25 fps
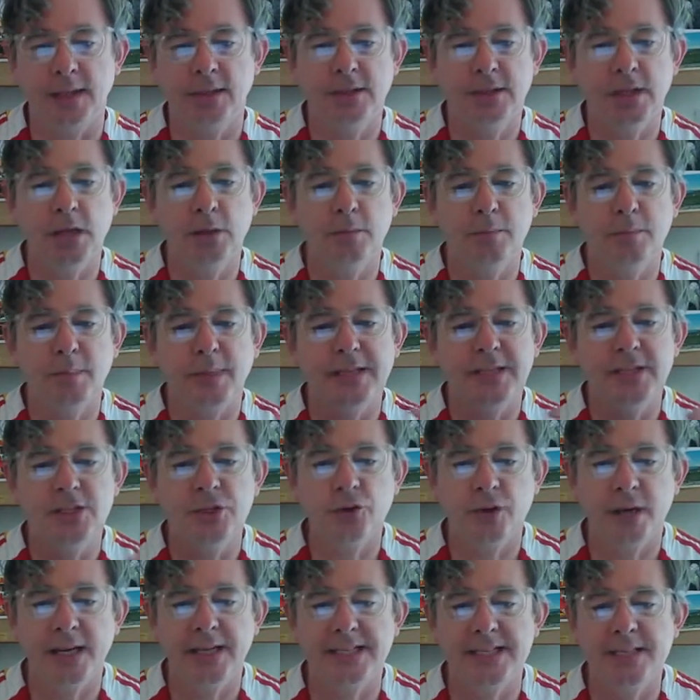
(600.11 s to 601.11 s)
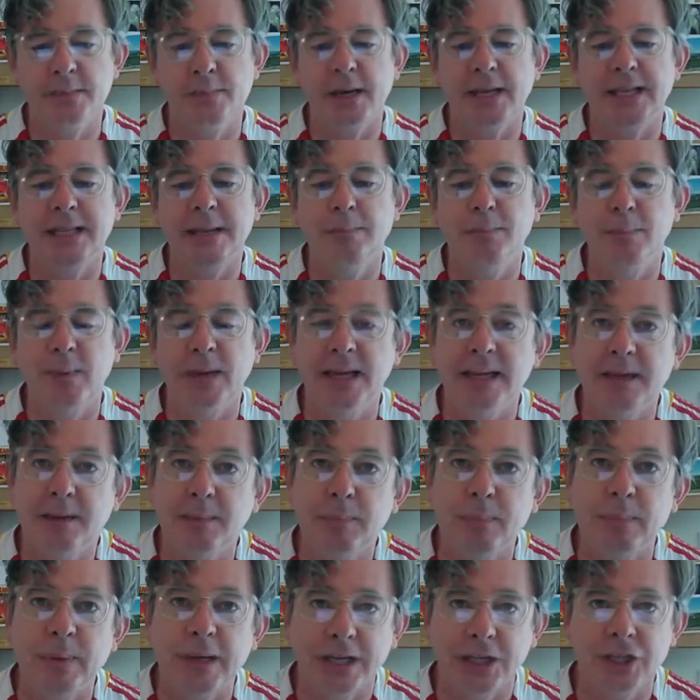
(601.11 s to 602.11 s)
Don't be stressed by the big
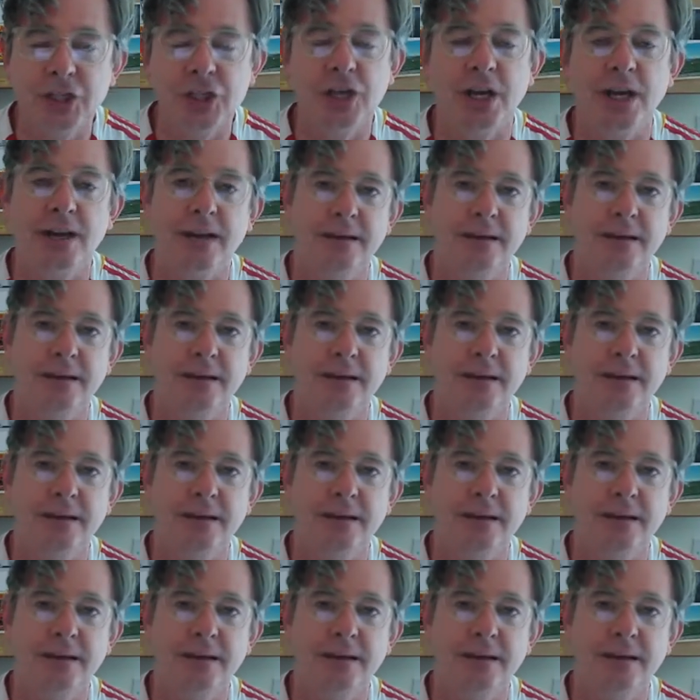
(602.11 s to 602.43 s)
picture.